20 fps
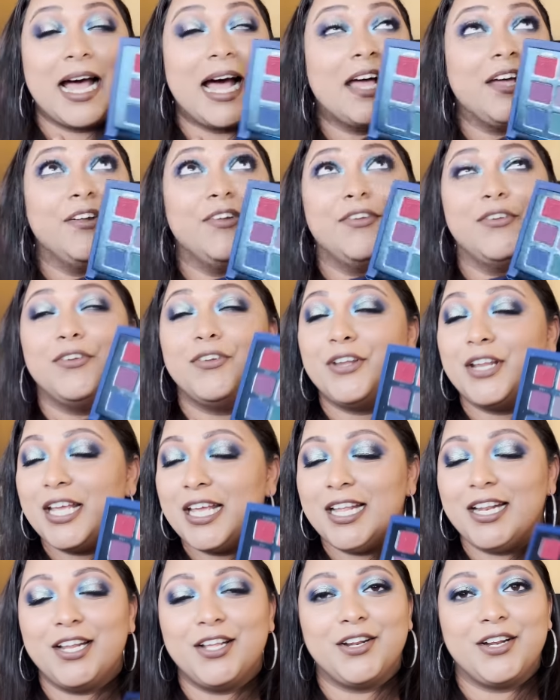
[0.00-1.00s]
I
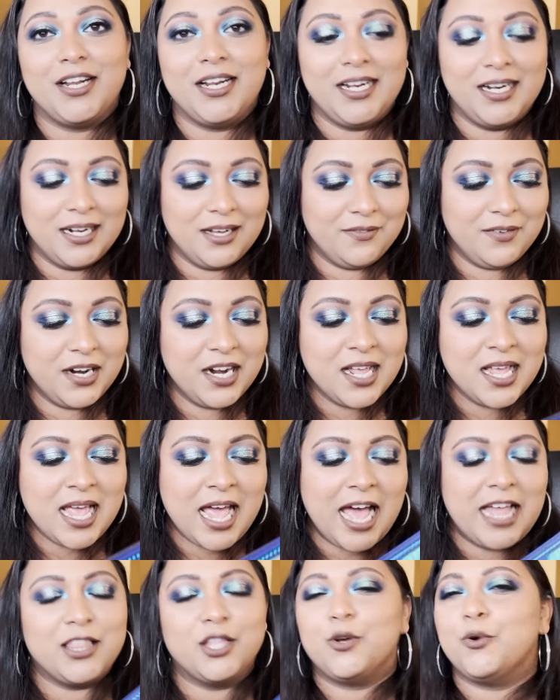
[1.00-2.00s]
really love it,
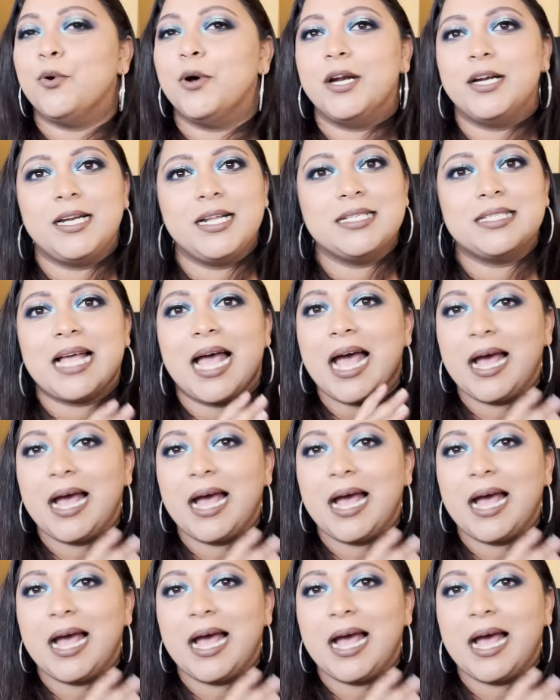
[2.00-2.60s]
and the quality is